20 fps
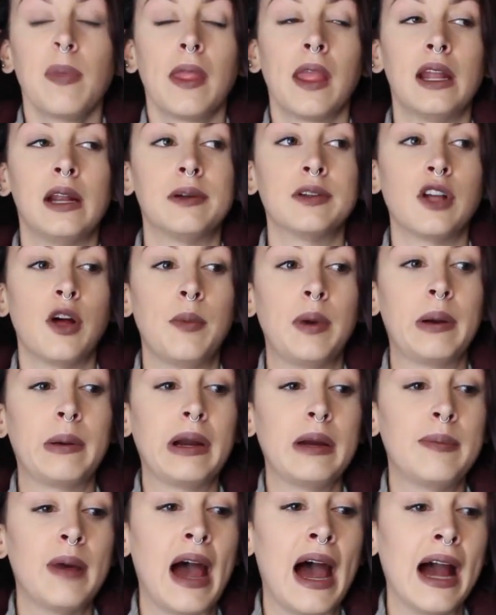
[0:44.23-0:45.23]
and I was on my
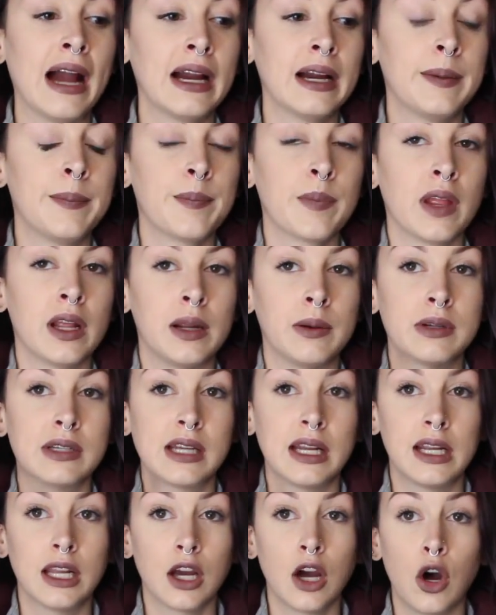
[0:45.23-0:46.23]
way back and I was
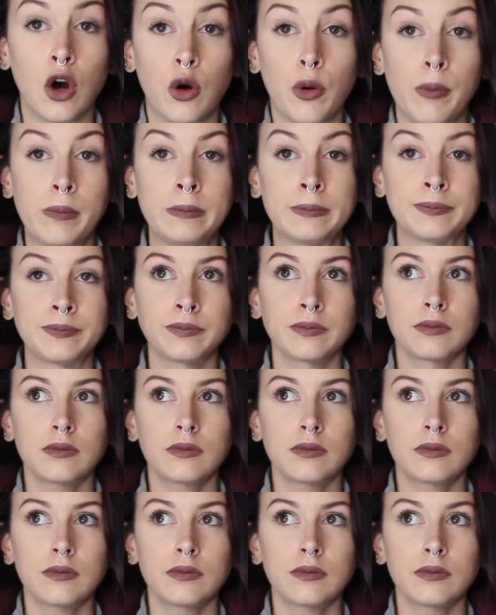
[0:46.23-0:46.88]
getting home,